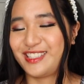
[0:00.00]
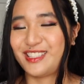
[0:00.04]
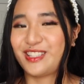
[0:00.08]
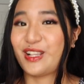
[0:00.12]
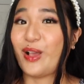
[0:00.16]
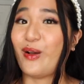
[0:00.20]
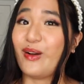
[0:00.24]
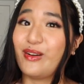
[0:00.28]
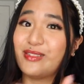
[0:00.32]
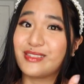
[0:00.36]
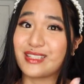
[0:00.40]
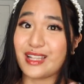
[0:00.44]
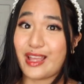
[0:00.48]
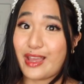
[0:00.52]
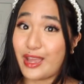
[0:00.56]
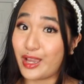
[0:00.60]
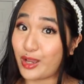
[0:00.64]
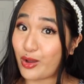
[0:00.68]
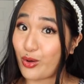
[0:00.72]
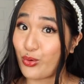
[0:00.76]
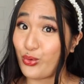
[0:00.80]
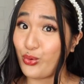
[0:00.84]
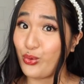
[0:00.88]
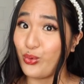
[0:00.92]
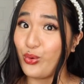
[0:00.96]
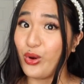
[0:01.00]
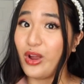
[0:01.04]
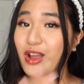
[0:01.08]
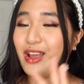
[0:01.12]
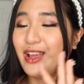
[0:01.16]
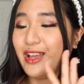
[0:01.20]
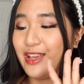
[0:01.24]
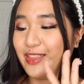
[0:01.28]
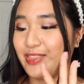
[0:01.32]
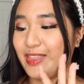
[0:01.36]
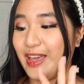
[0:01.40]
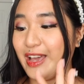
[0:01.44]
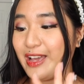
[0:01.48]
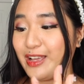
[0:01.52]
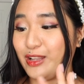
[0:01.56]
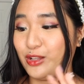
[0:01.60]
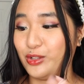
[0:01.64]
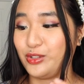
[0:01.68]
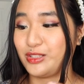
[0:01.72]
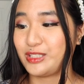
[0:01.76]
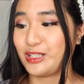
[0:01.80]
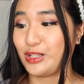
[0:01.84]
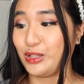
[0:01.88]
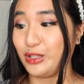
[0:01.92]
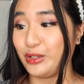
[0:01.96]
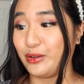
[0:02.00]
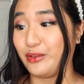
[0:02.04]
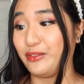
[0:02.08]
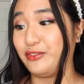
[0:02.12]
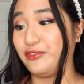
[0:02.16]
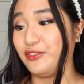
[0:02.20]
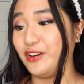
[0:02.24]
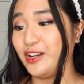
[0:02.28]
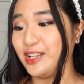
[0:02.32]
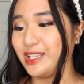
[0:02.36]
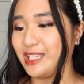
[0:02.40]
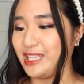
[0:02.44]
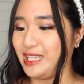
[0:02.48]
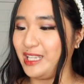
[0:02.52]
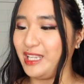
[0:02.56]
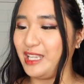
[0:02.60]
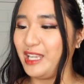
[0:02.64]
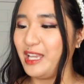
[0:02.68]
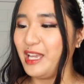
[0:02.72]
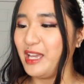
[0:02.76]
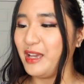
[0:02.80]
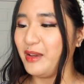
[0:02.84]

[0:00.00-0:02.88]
So I was like, ooh, that looks a little funky.